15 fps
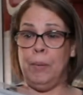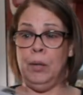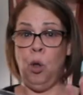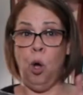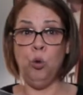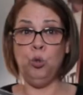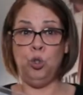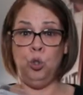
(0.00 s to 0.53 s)

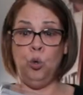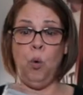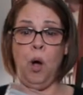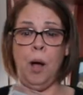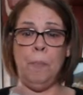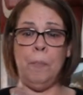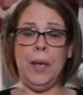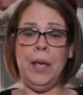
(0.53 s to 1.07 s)
loads you
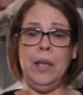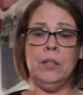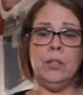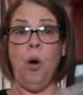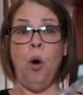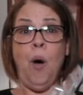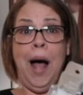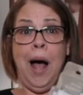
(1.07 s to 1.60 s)
up is
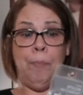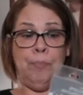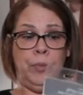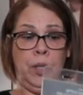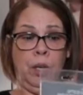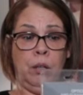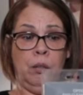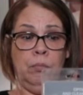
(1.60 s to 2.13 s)
Pro
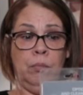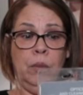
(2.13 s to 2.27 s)
Optic.